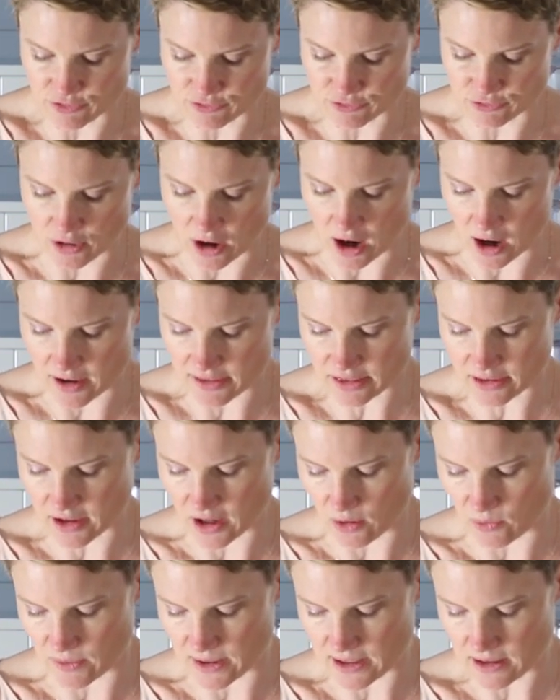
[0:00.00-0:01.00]
froth
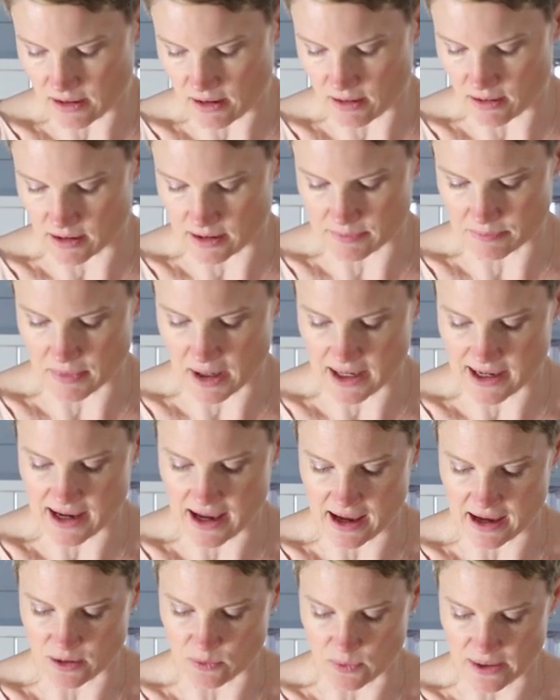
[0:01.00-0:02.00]
going on my
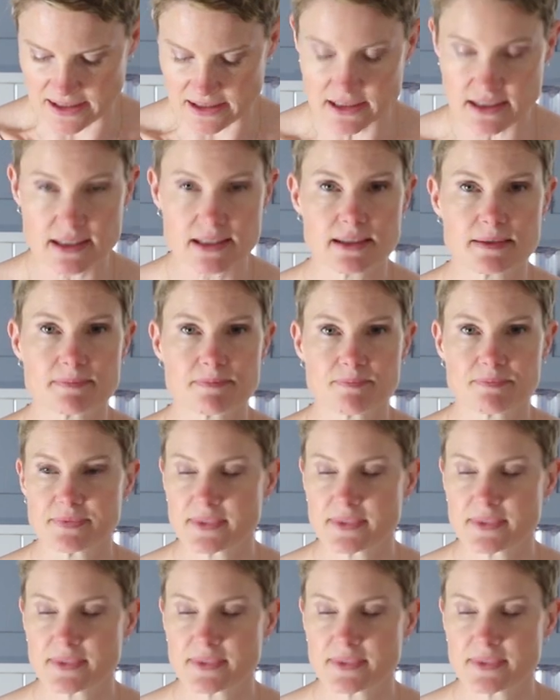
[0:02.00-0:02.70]
egg whites,